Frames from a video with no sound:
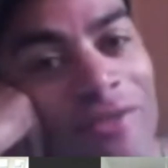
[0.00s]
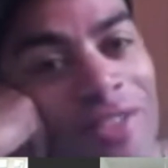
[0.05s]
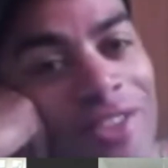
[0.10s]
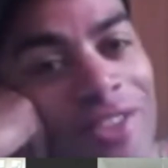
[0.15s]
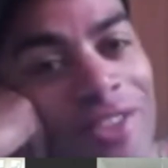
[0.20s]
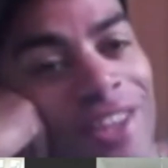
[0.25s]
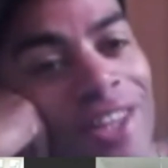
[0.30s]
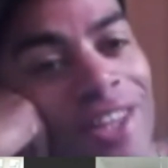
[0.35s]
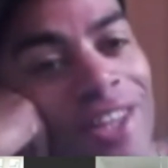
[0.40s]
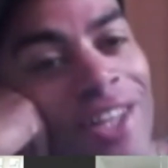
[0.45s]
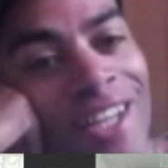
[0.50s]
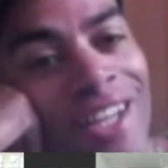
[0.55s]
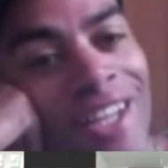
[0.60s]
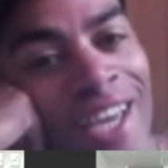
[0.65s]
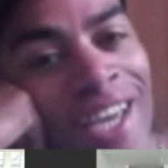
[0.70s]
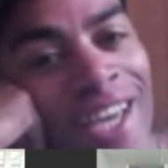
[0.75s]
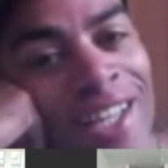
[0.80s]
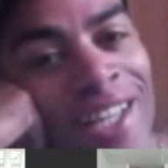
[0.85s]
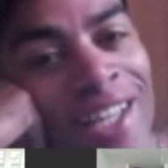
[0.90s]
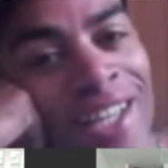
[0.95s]
kingdom,
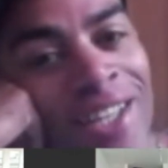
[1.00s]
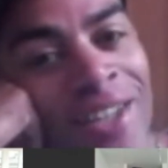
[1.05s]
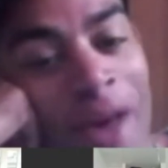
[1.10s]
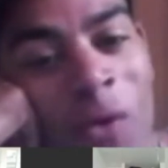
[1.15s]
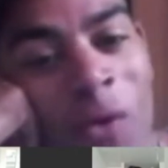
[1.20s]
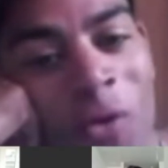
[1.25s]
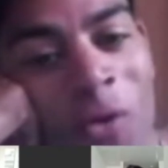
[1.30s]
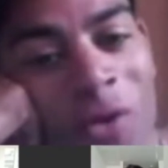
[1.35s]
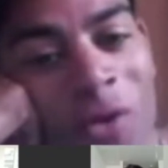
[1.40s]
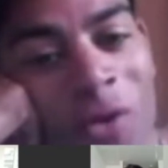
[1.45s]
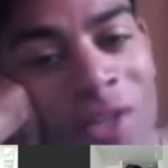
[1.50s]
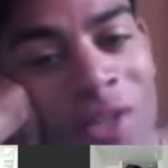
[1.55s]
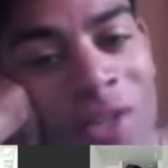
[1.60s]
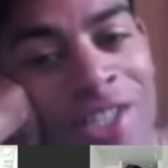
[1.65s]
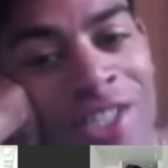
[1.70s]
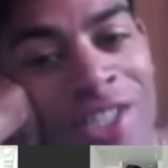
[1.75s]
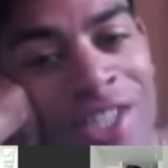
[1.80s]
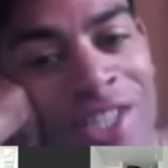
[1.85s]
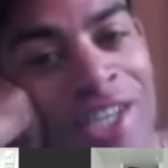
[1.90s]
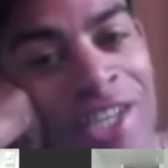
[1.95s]
ever walked into
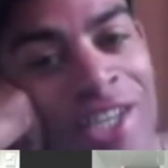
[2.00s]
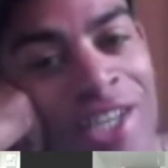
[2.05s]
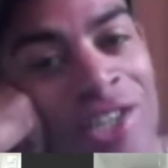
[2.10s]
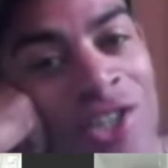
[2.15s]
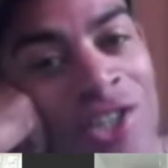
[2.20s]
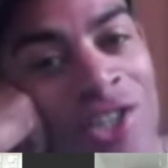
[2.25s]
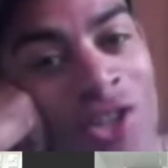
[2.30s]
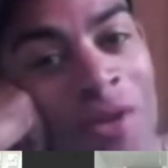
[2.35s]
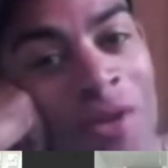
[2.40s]
a chicken shop